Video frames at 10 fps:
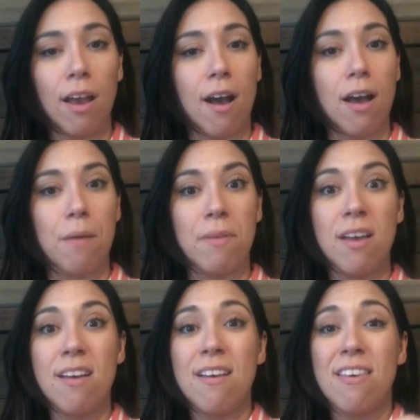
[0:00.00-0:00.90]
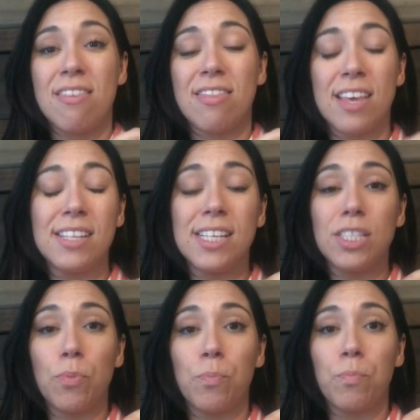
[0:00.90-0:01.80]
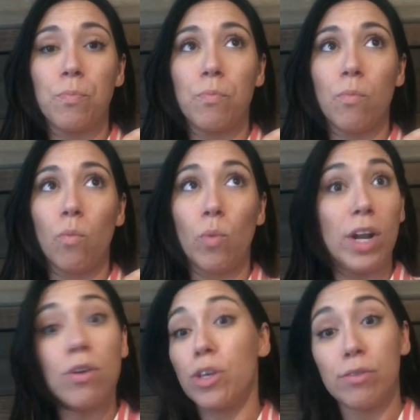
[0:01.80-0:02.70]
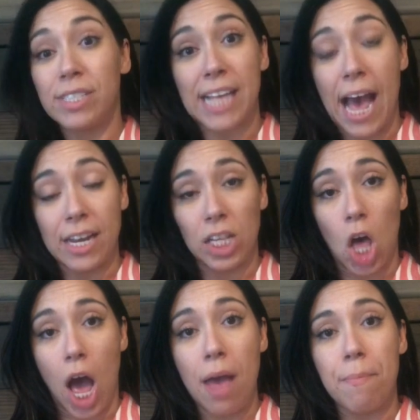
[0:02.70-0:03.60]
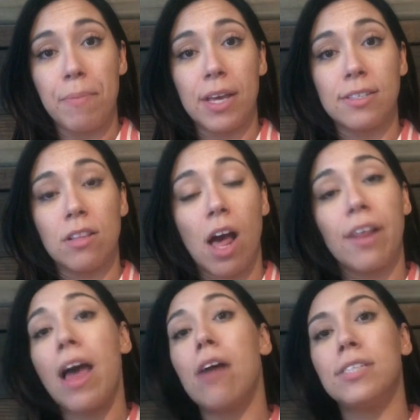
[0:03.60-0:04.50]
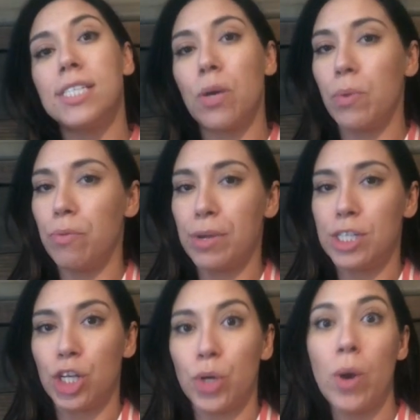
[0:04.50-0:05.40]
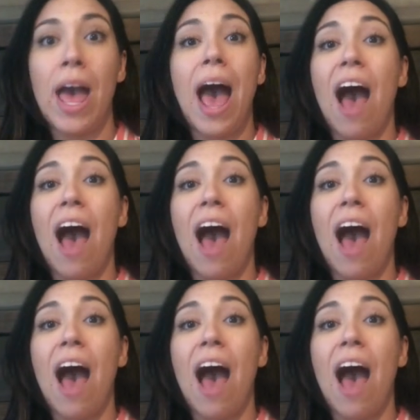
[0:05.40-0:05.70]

Um, this is a, we don't use satin a lot because a lot of the houses that we redo